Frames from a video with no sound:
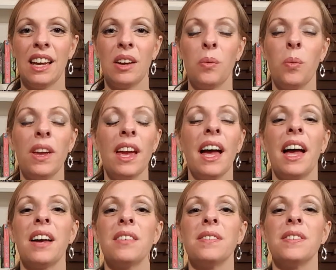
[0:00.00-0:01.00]
We
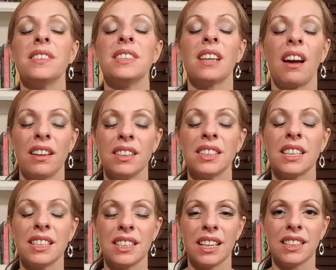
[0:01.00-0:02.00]
have tons
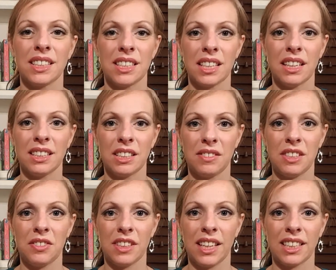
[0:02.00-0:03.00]
and tons and tons of
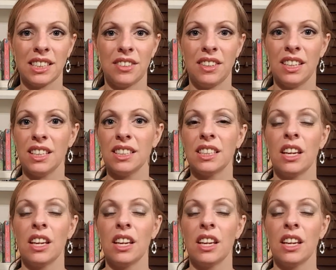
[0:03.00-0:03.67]
different activities.